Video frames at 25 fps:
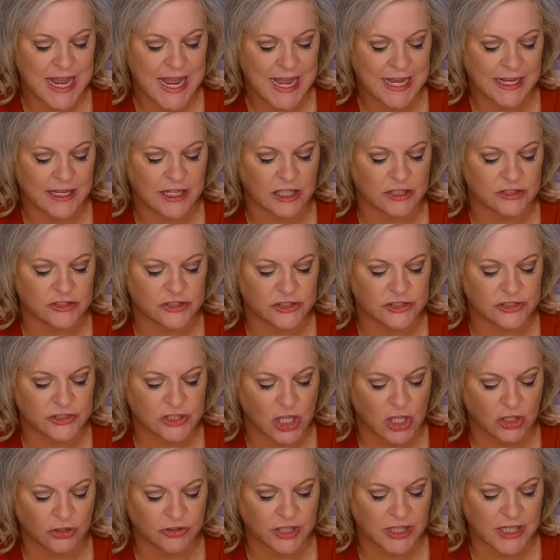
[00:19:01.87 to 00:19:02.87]
and
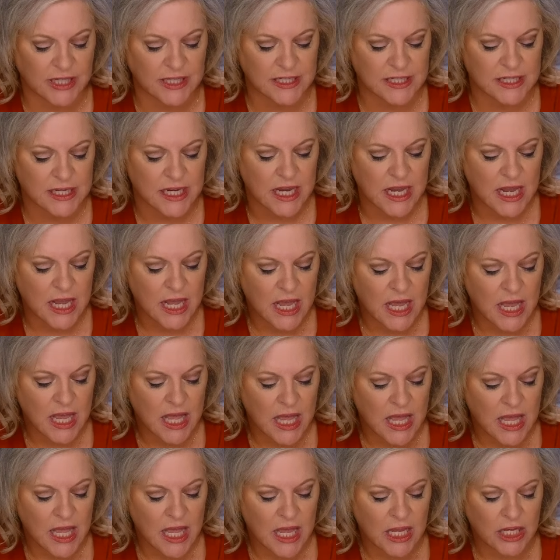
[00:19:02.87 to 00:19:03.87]
consultant.
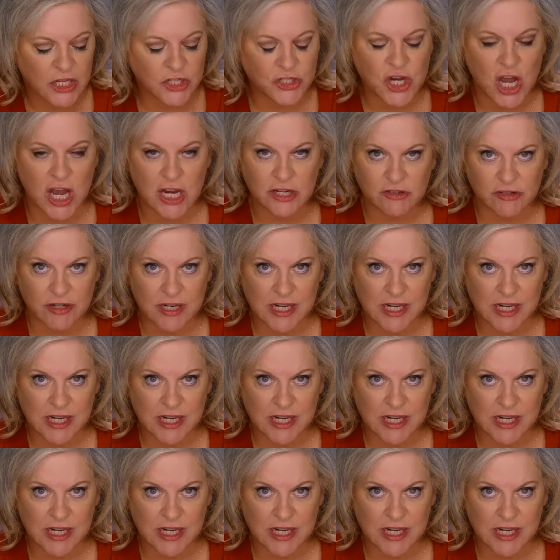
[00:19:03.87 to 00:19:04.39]
Dr.